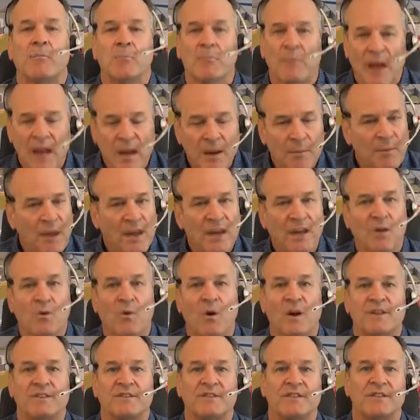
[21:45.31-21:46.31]
many, many
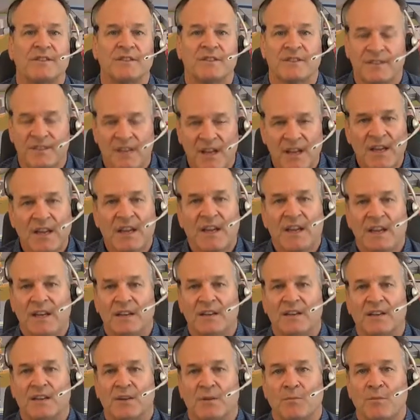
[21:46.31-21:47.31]
questions
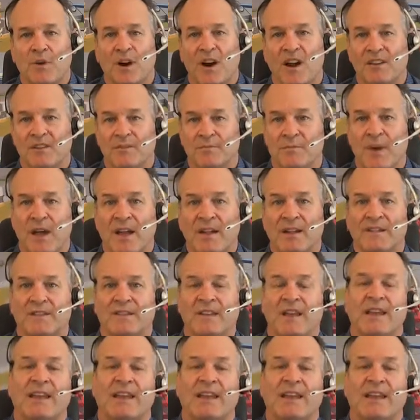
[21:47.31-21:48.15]
to your prospects.